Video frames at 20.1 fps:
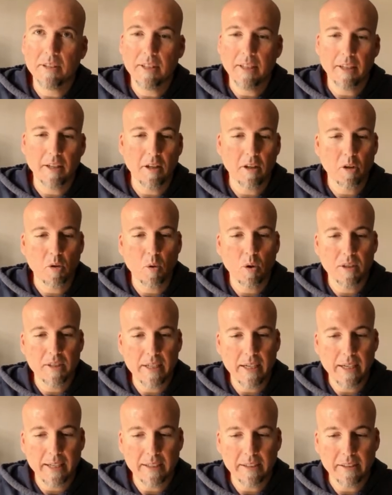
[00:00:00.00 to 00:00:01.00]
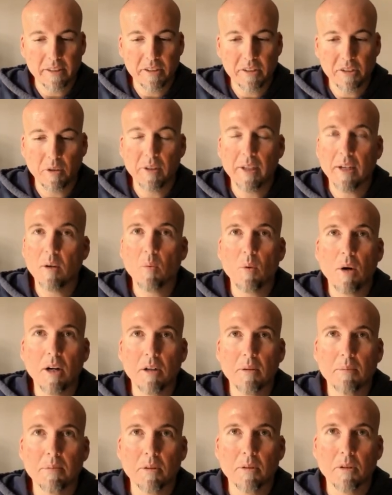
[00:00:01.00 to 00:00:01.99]
They are Gore-Tex, so they are
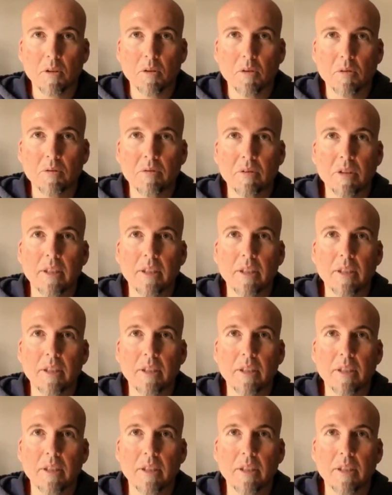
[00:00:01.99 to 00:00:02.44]
waterproof,